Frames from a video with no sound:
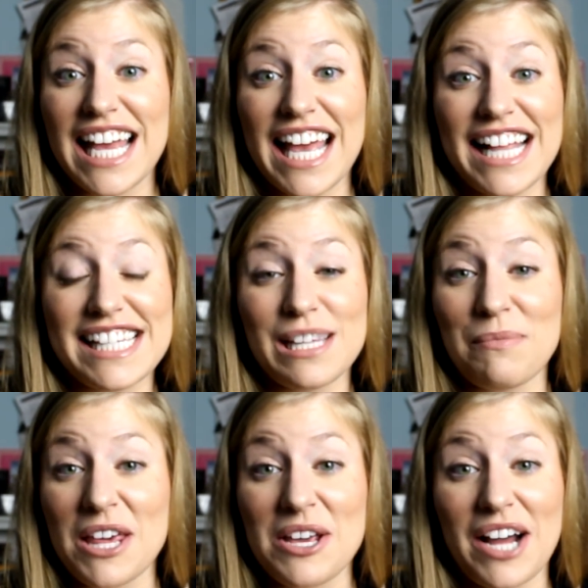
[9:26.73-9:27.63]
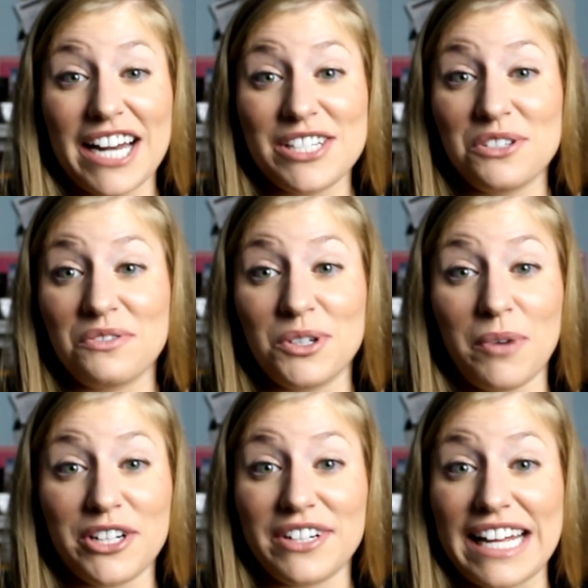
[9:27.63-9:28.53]
it's something you gotta do if you
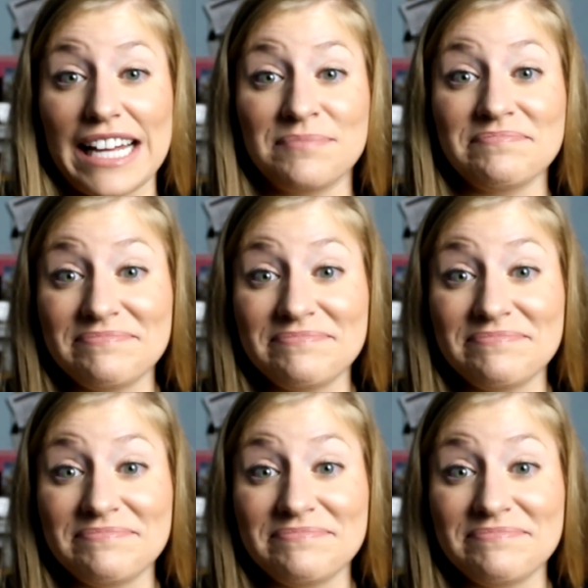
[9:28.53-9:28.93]
want your knee.